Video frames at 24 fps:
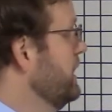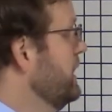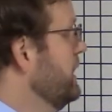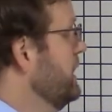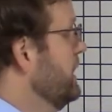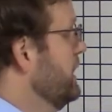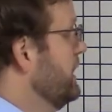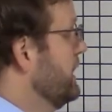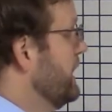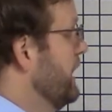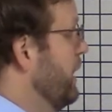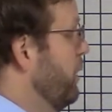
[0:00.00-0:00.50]

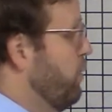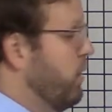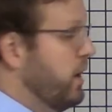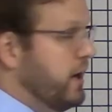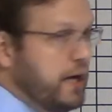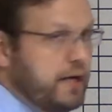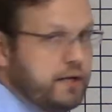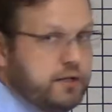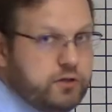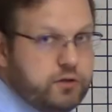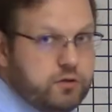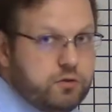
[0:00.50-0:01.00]
Now what
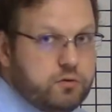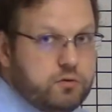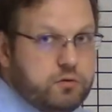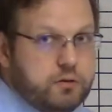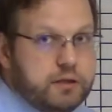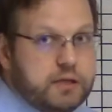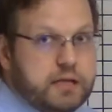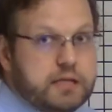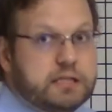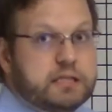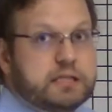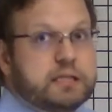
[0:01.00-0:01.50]
I do
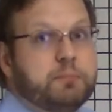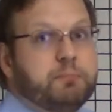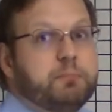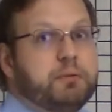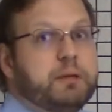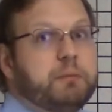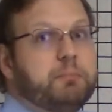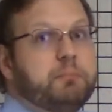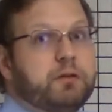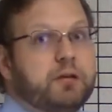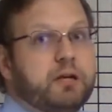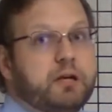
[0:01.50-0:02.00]
is simply
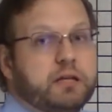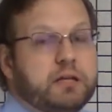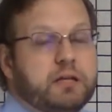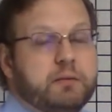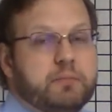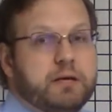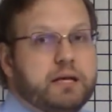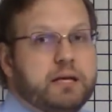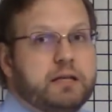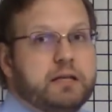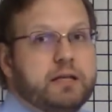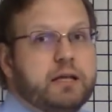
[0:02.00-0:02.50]
plug them
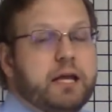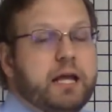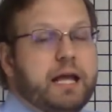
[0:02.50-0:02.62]
in